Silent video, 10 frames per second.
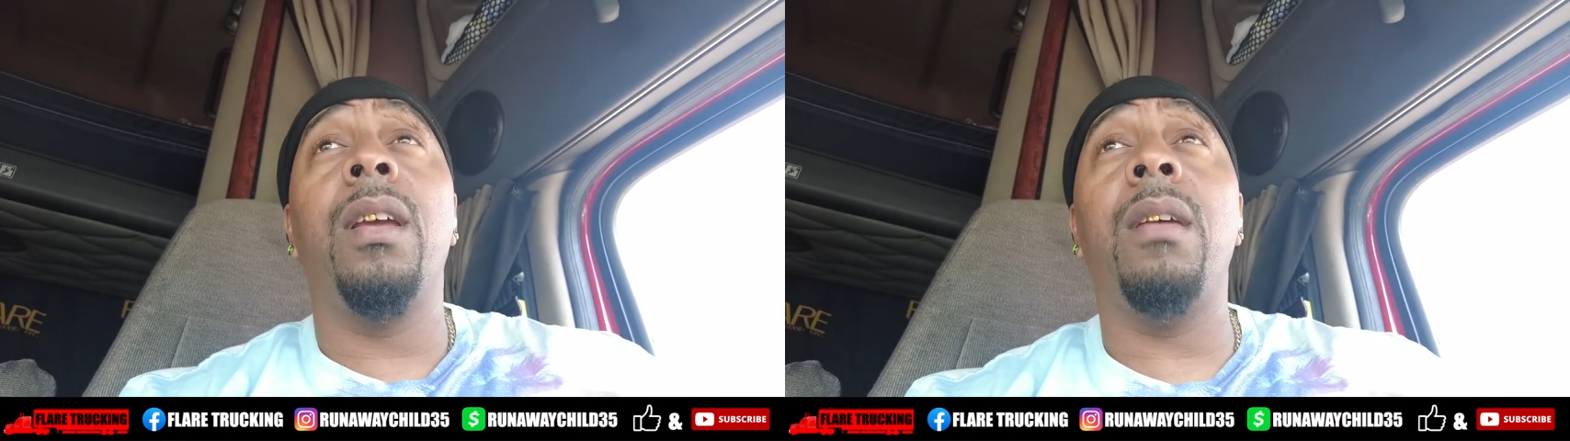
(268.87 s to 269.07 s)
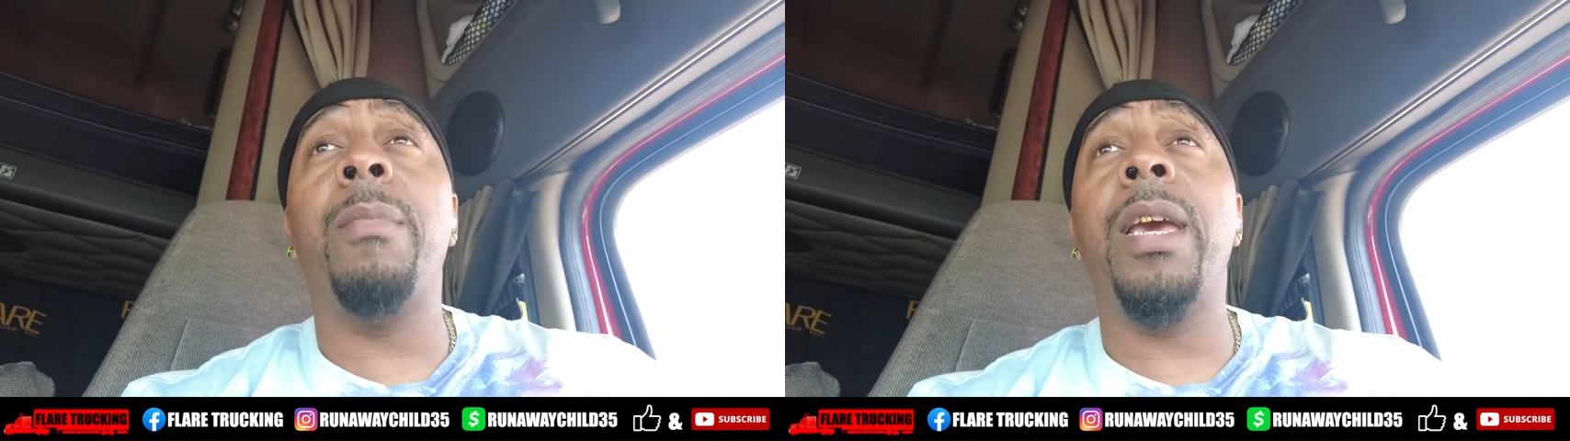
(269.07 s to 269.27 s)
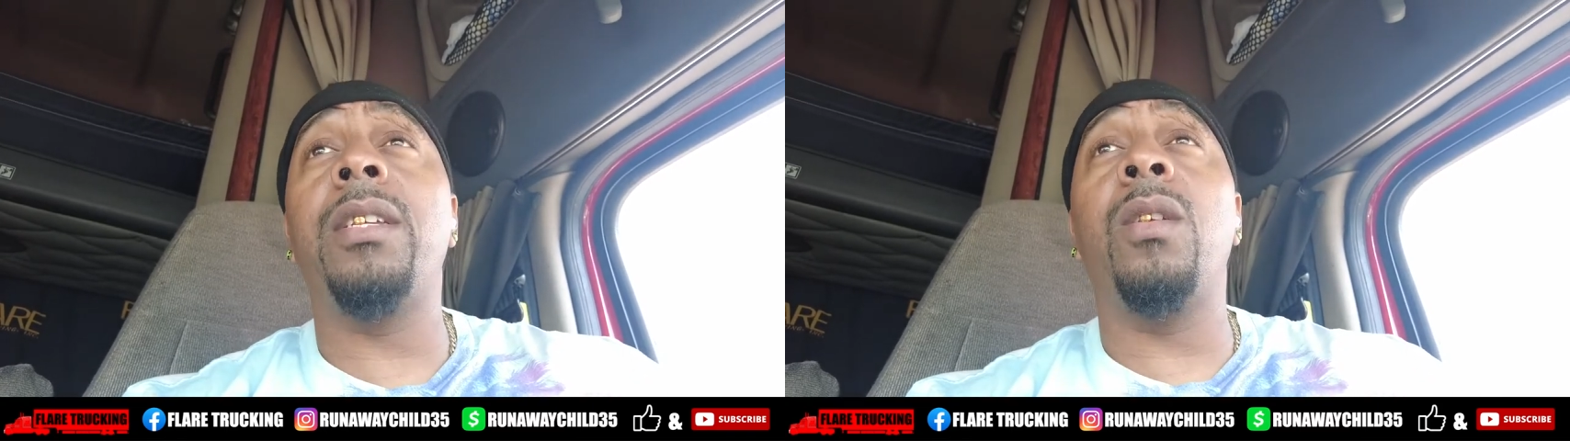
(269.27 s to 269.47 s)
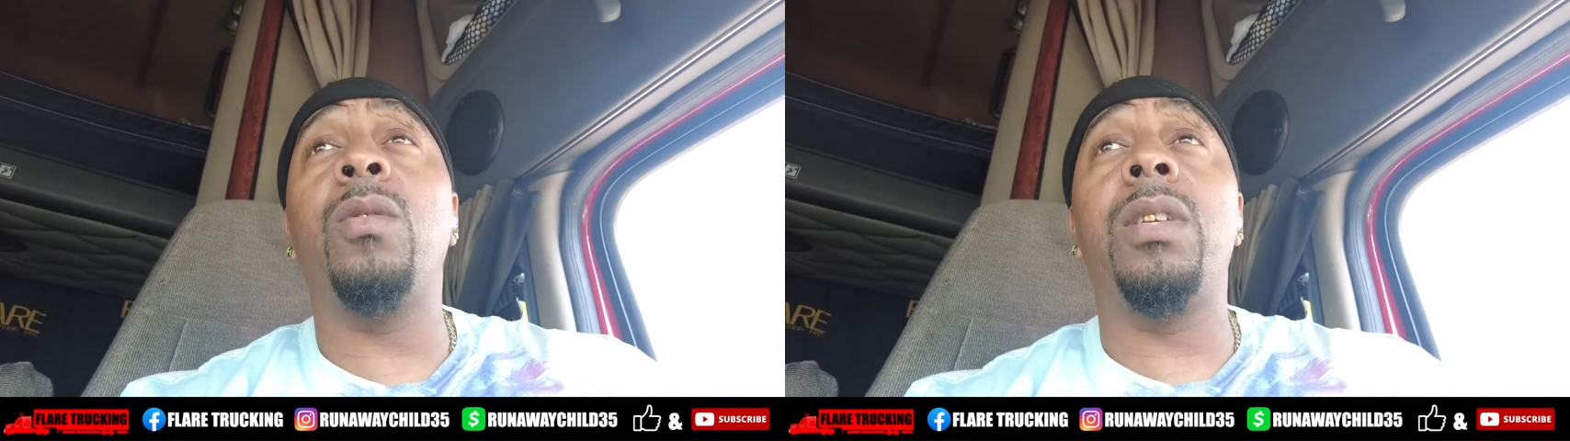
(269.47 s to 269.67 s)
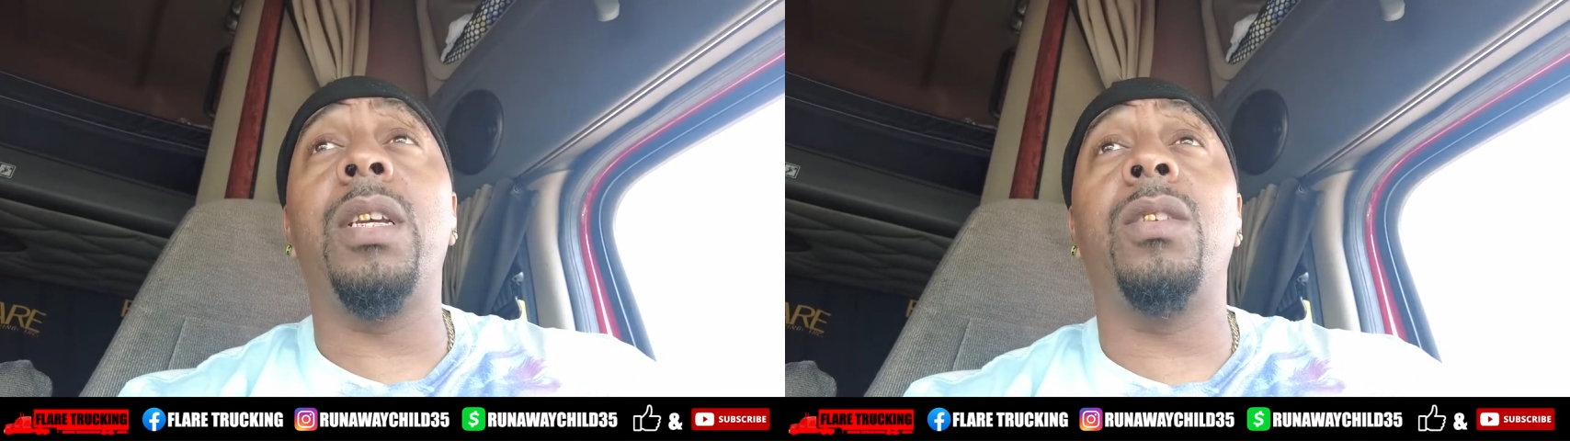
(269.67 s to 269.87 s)
It makes no
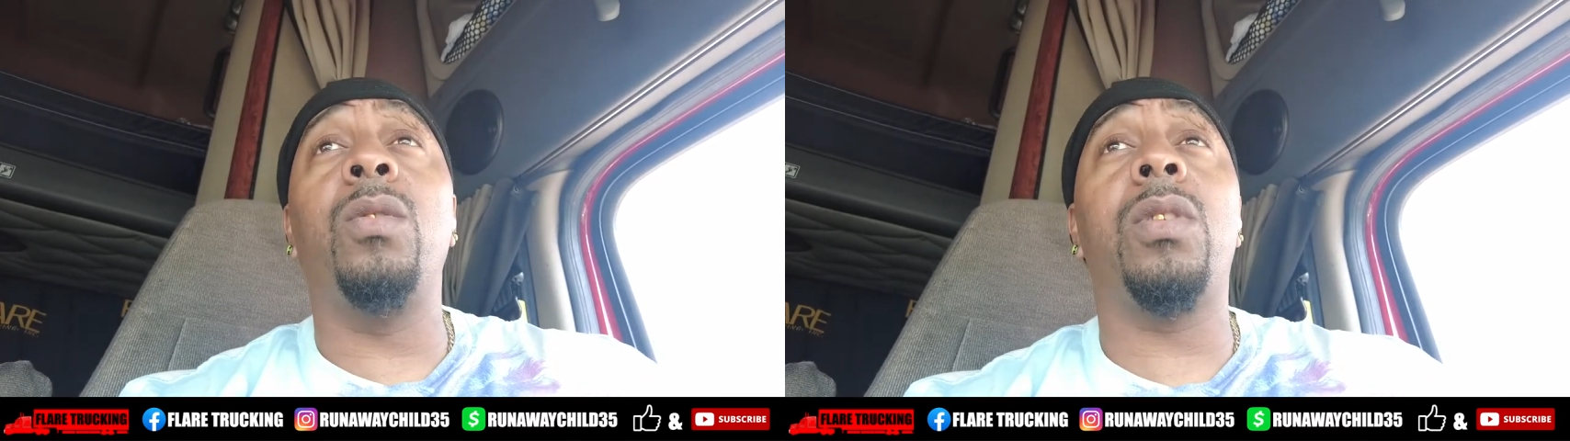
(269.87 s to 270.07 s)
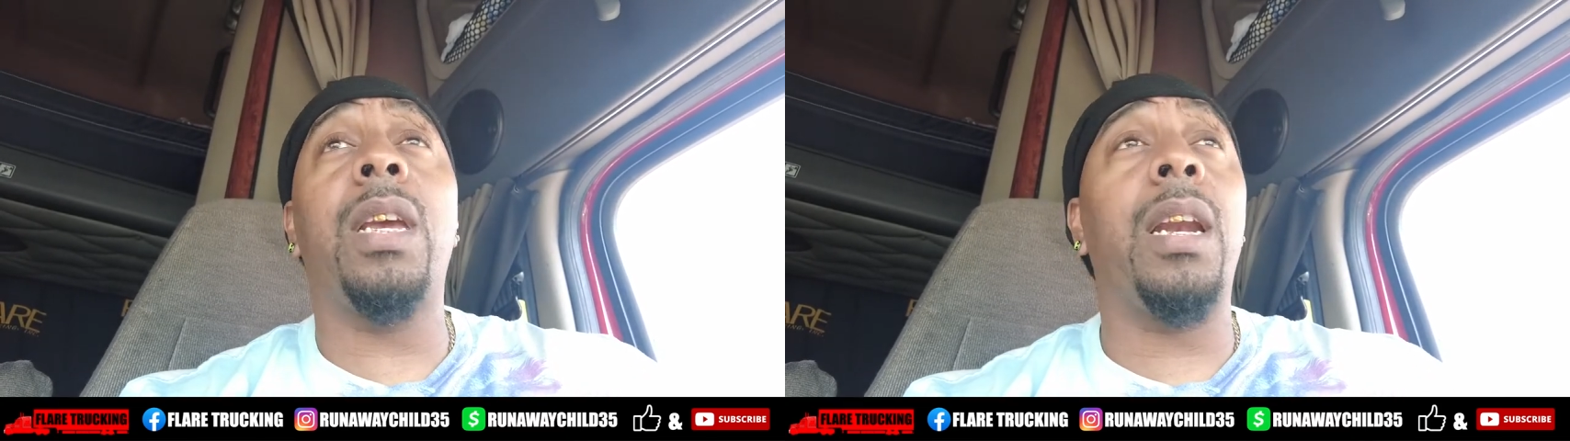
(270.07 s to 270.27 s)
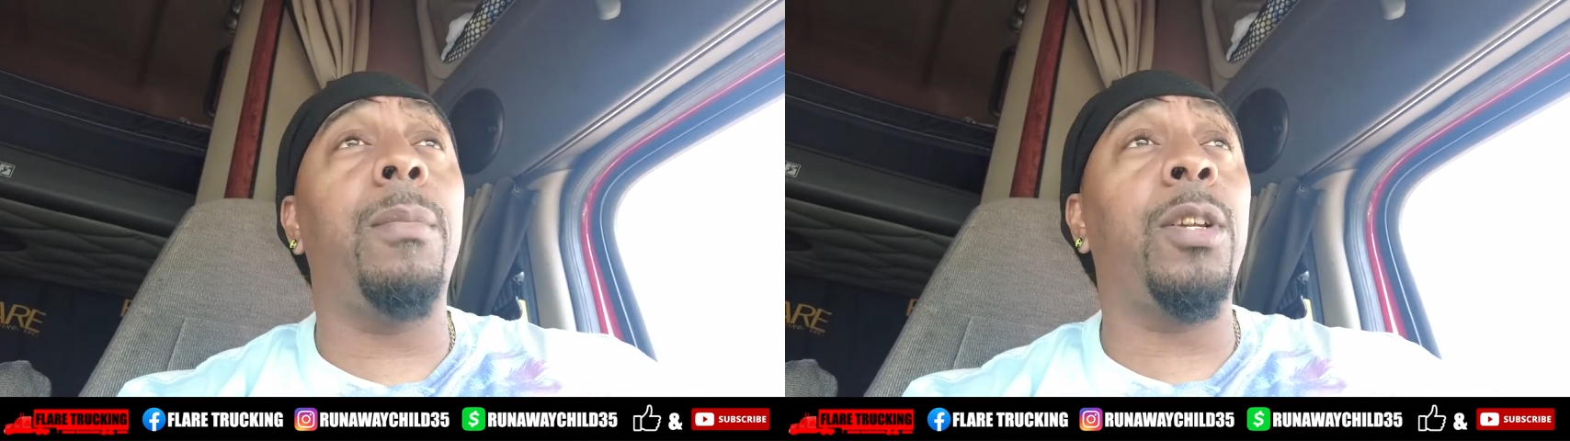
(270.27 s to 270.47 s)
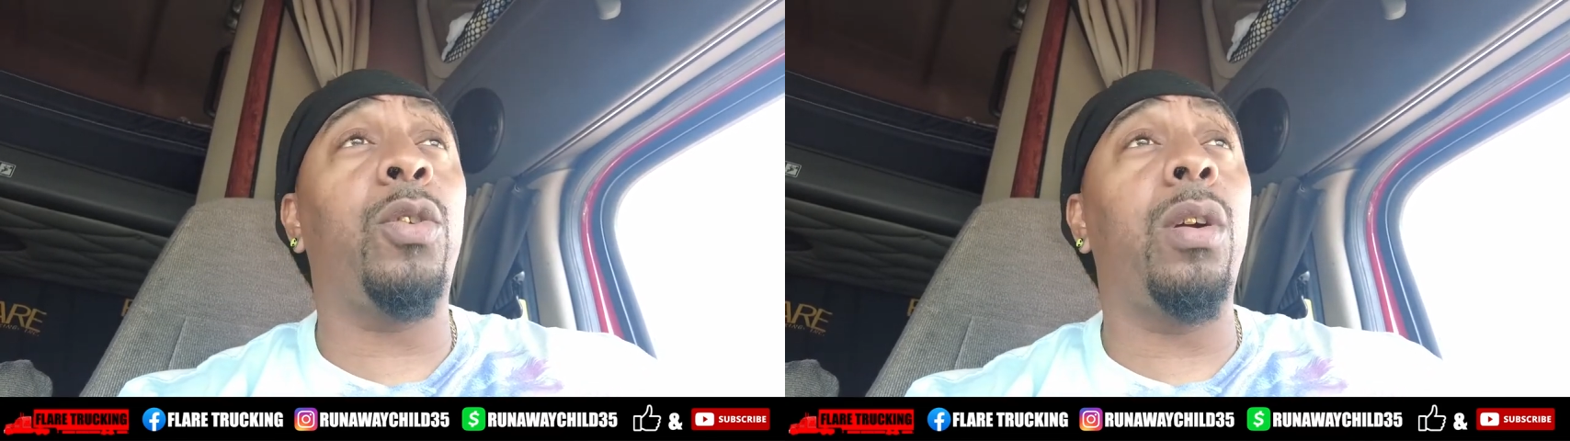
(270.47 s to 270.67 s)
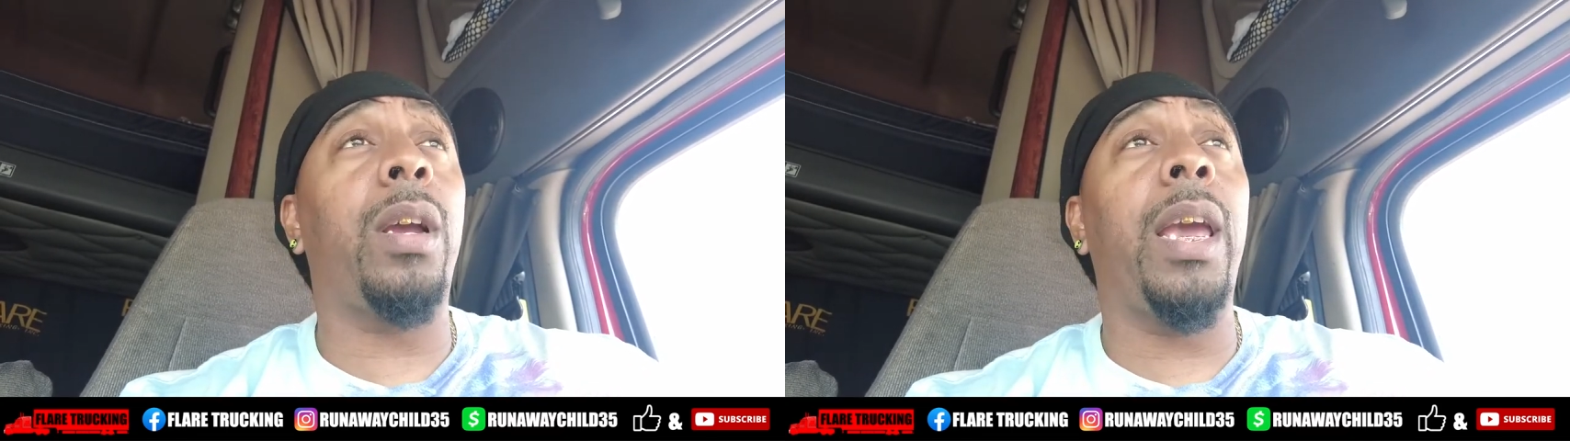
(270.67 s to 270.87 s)
sense. You said that my
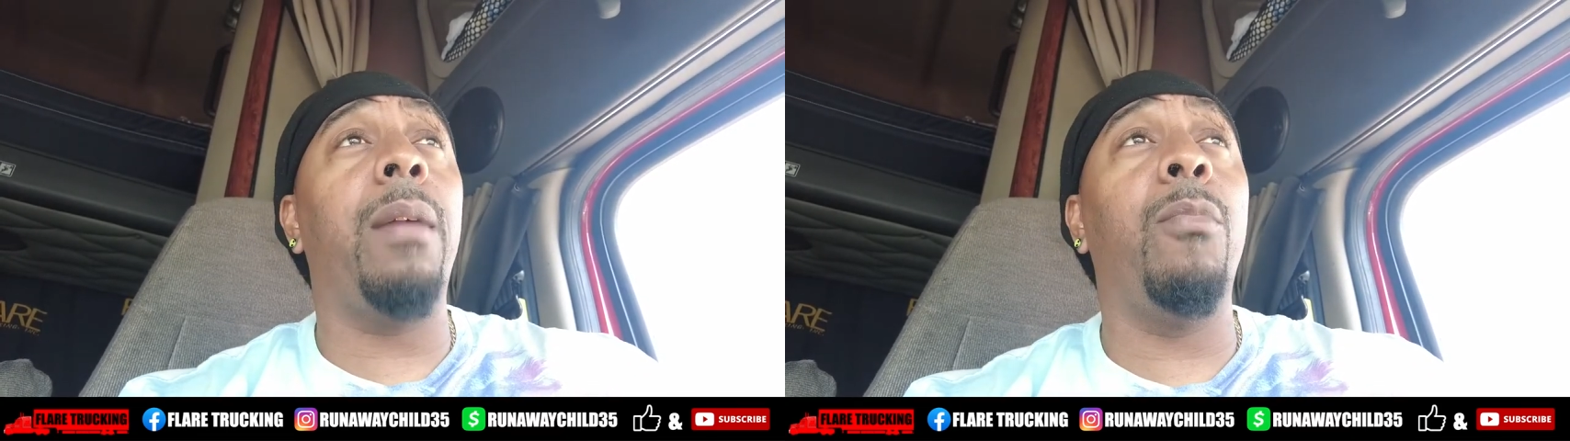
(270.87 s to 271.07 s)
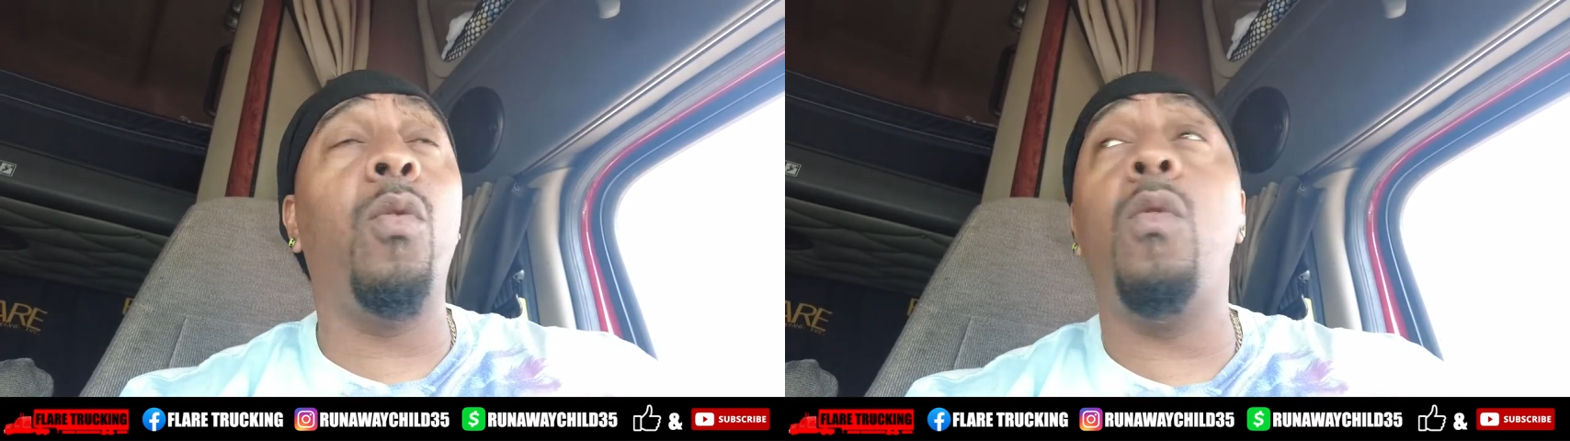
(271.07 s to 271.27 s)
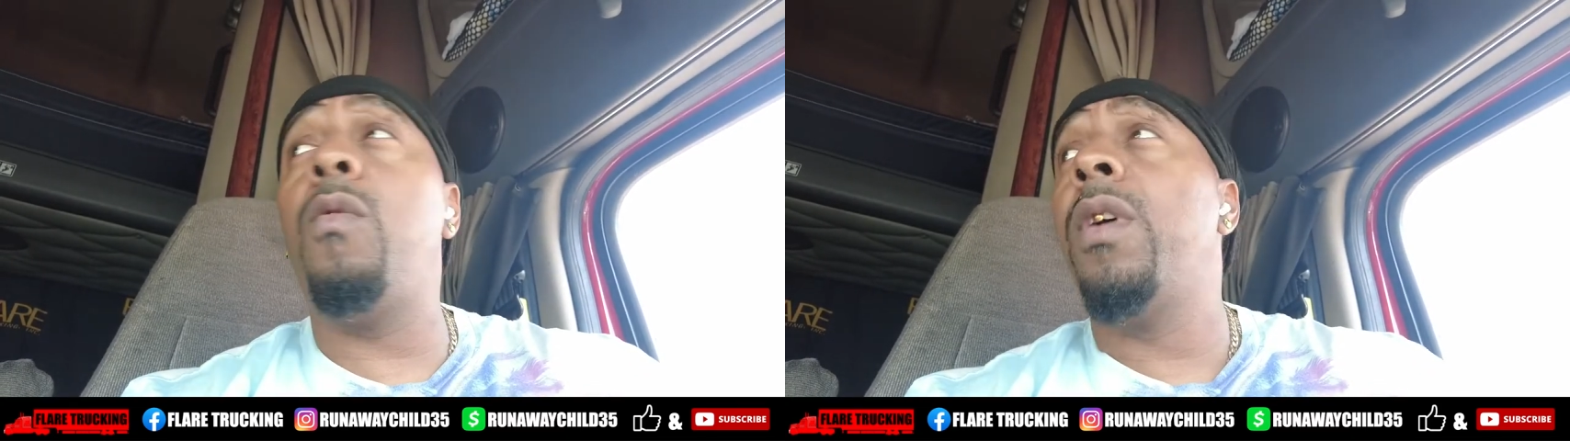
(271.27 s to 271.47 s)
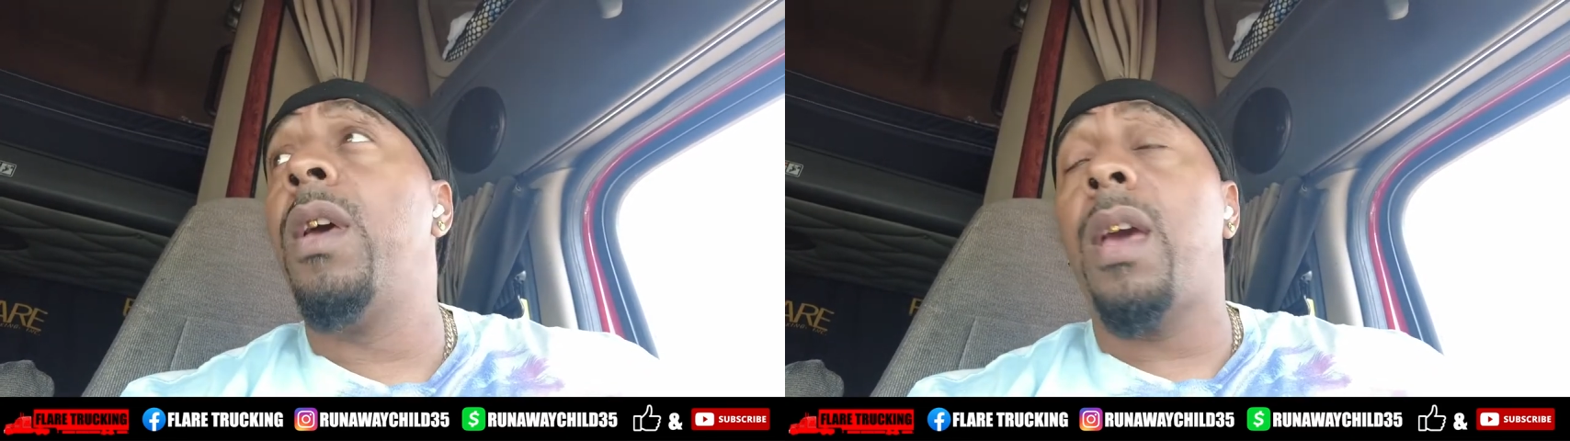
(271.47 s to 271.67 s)
truck can't move